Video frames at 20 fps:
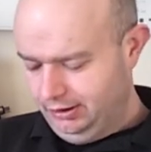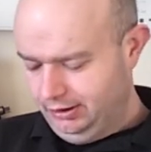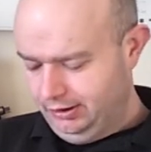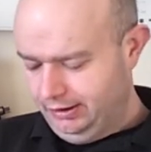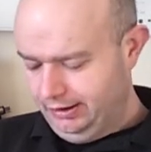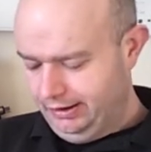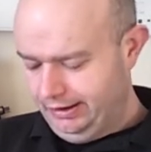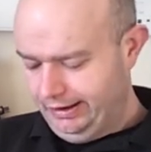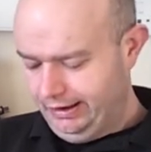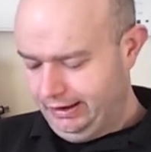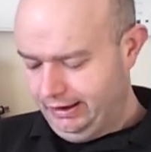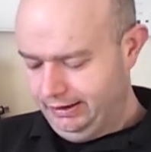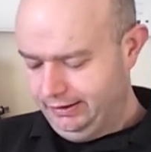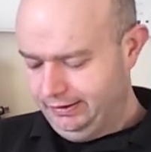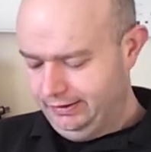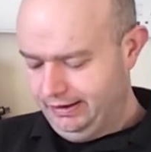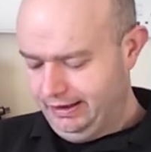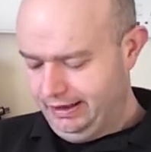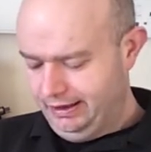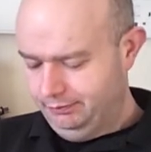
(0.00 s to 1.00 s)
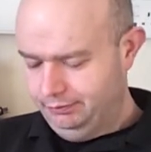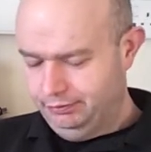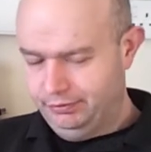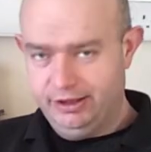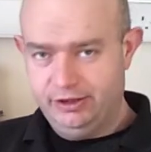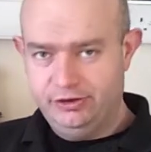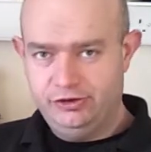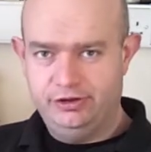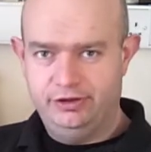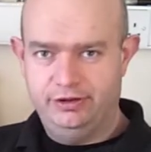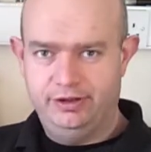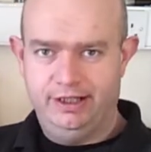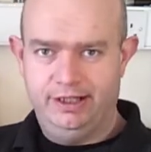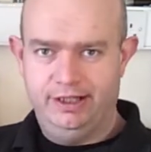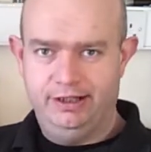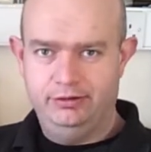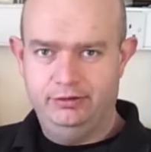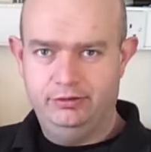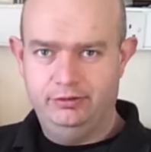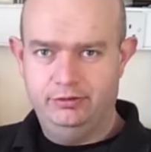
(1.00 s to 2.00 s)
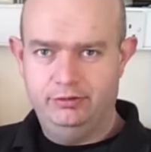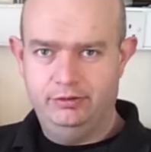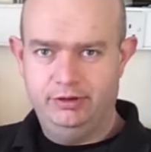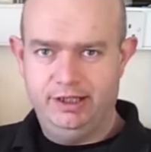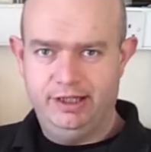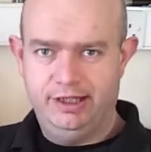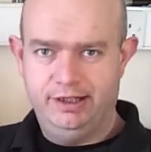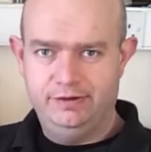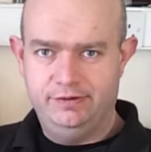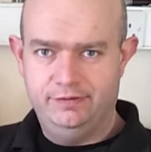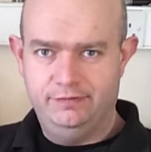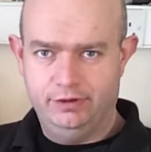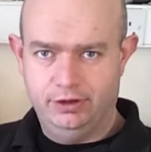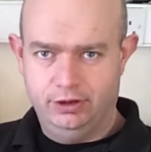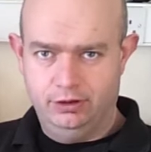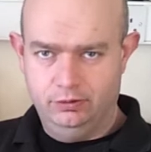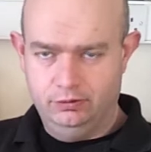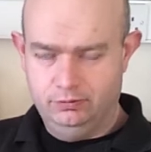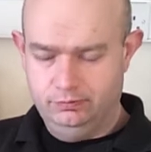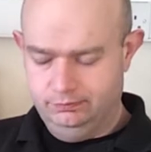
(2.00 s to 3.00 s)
and that pressure then creates flow,